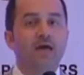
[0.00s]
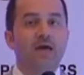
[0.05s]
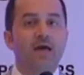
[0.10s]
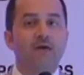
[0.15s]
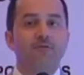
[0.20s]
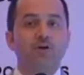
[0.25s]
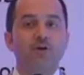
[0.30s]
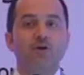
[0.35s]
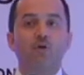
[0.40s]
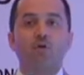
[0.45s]

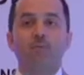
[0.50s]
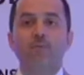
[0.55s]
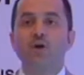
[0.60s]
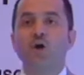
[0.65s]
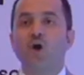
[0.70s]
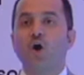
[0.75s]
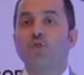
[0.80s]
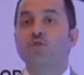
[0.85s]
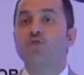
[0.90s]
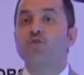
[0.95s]
if you go
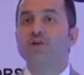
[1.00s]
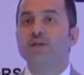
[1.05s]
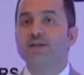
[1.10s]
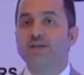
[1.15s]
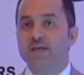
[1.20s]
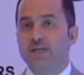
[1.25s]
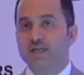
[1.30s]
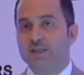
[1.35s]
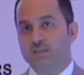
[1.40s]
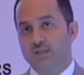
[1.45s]
beyond three
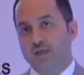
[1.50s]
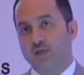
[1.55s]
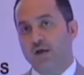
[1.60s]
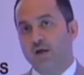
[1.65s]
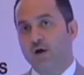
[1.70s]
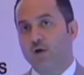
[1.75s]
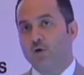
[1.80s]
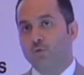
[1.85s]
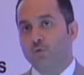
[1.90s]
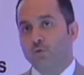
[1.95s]
days uh,
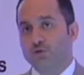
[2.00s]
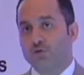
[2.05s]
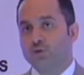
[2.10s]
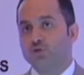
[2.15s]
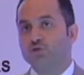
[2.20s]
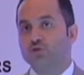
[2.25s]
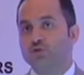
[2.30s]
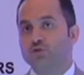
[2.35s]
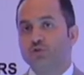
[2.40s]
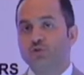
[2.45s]
onward.
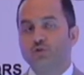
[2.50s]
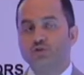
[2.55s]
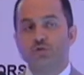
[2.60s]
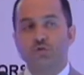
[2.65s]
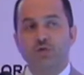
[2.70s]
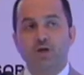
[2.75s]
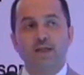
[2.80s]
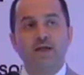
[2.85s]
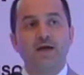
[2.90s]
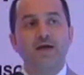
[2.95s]
So, so, so
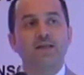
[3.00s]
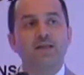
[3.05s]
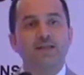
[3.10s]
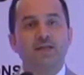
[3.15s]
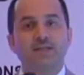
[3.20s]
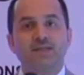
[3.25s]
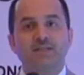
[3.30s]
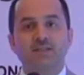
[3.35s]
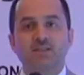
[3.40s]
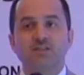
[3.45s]
kind of
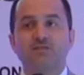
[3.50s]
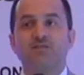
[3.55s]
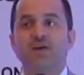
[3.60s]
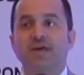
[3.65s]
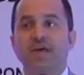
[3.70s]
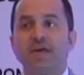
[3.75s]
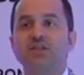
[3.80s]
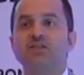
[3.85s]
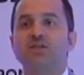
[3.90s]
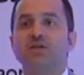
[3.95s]
need a
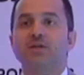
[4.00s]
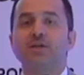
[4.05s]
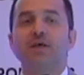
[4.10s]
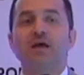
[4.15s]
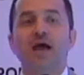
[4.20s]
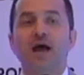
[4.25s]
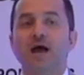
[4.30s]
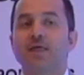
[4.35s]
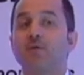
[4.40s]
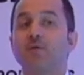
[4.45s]
justification.
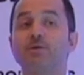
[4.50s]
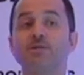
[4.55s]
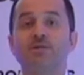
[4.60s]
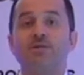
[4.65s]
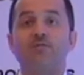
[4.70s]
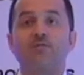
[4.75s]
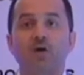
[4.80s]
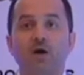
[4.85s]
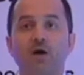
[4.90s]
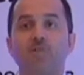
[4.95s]
Otherwise, the
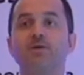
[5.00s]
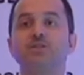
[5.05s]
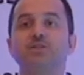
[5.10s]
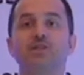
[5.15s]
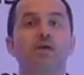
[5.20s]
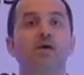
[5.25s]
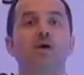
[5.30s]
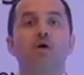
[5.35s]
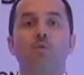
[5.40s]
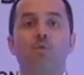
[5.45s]

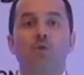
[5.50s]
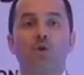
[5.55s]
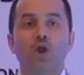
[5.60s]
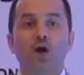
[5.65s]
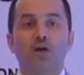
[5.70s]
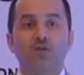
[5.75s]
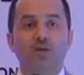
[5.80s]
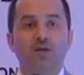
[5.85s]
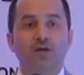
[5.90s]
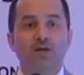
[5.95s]
pharmacy will
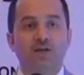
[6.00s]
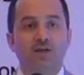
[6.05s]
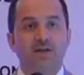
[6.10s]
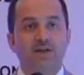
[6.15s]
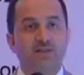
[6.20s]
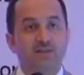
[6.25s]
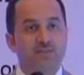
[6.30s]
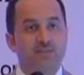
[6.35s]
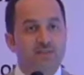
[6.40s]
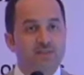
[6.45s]
not kind of
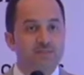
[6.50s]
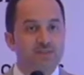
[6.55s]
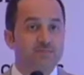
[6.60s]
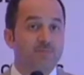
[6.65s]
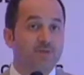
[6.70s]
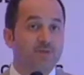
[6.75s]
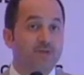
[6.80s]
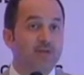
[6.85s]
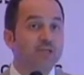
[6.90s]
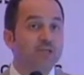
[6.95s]
dispense this
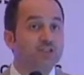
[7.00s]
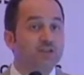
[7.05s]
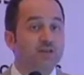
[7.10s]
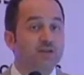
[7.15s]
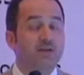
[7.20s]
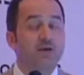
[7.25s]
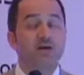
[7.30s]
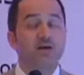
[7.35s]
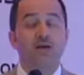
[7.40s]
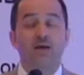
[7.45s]
medication.
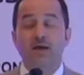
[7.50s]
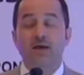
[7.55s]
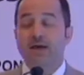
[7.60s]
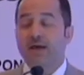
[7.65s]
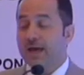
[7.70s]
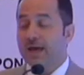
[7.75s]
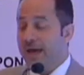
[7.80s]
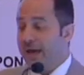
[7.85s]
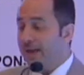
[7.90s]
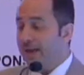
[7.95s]

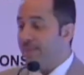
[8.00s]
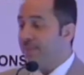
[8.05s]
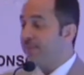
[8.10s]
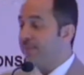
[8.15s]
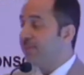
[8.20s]
And